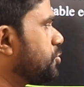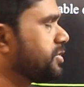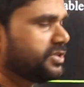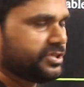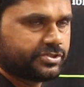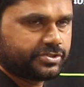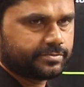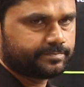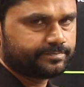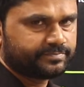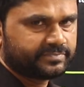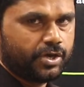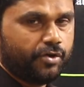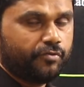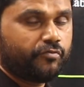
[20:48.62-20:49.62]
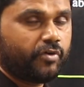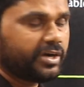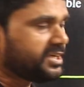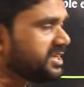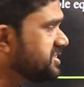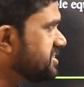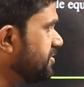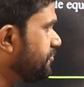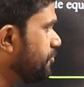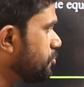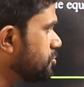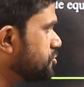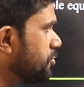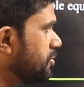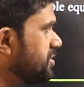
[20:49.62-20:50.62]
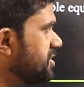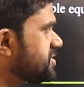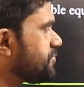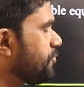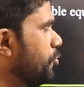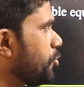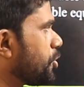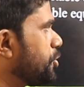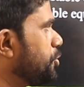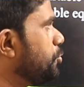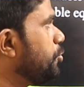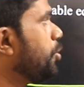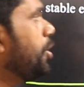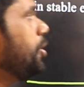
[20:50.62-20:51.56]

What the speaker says: on this. What is the force on this 4q